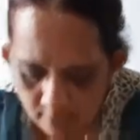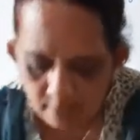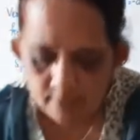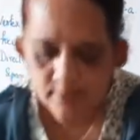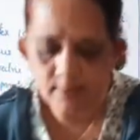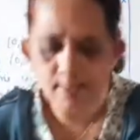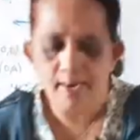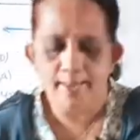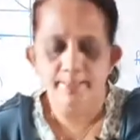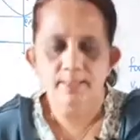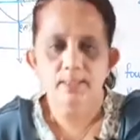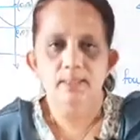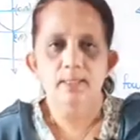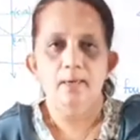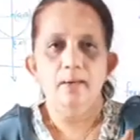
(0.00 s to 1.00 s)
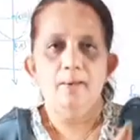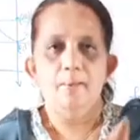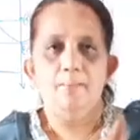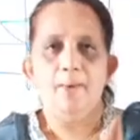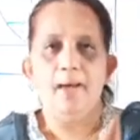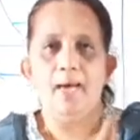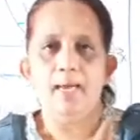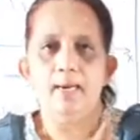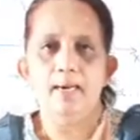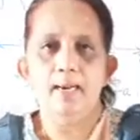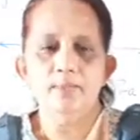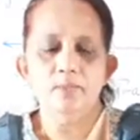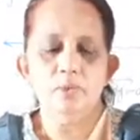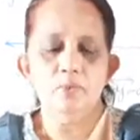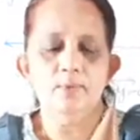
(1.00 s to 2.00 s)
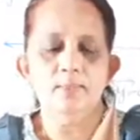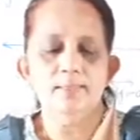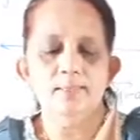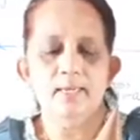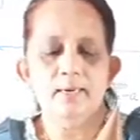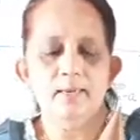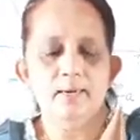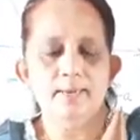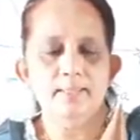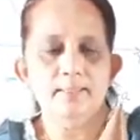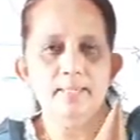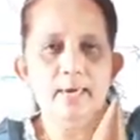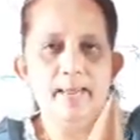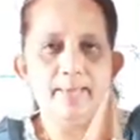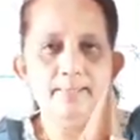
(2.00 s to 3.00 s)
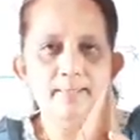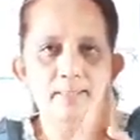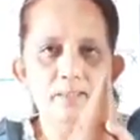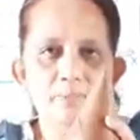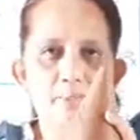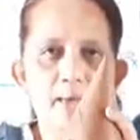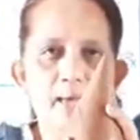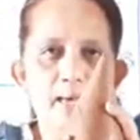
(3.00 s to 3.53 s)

sliced parallel to the generator axis,